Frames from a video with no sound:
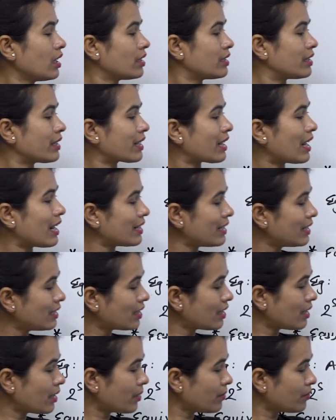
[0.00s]
the
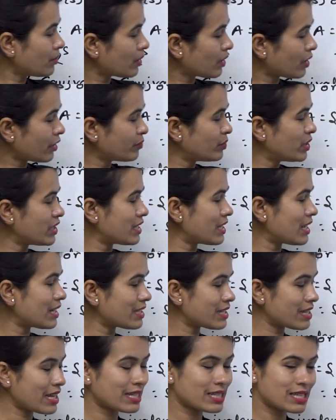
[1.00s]
cardinal number of the
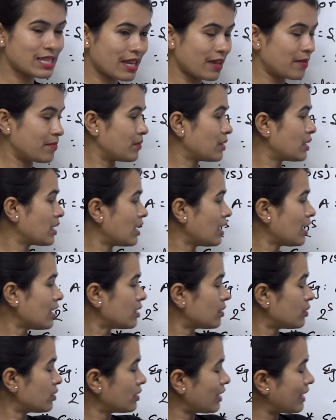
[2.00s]
sets are same. Here
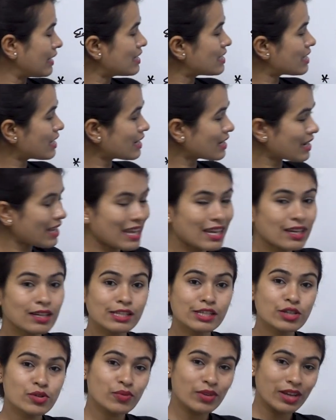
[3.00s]
in set A
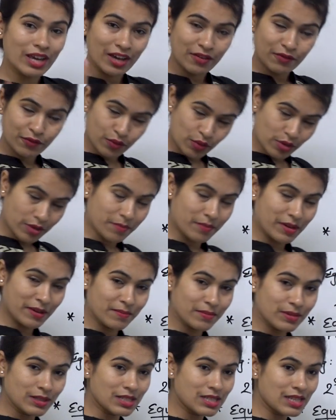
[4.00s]
also we have 4
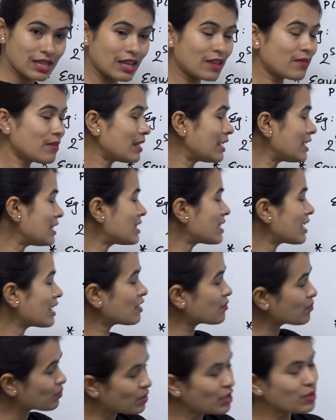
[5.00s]
members. Even in
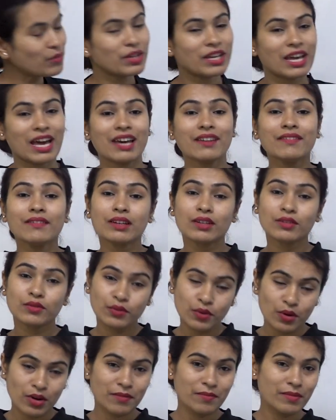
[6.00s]
set B we have
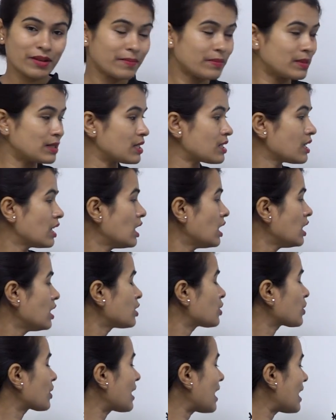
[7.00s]
4 members.
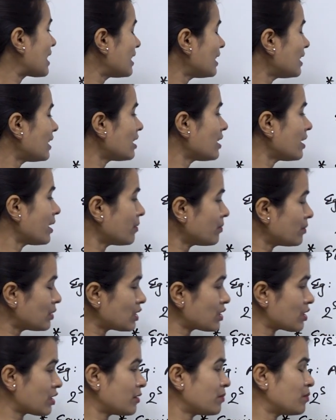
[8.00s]
So cardinal
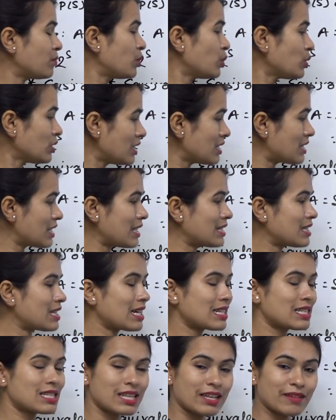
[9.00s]
numbers of both the sets
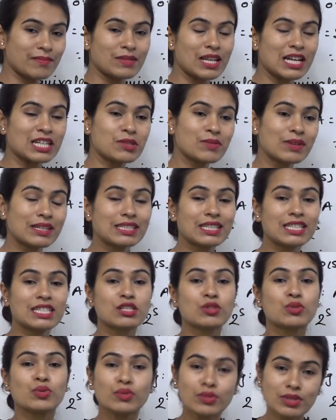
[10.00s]
are same. That's why
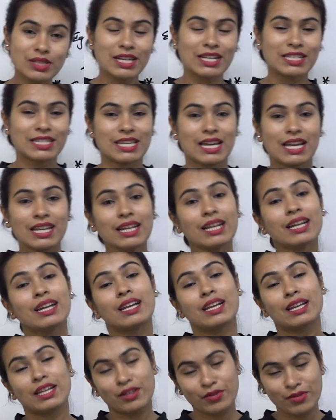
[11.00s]
these two sets are
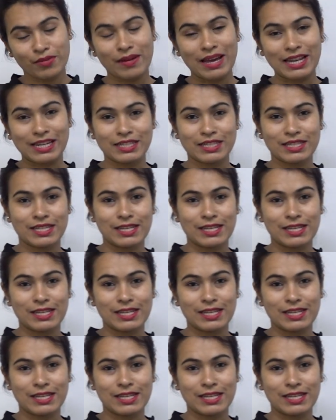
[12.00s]
equivalent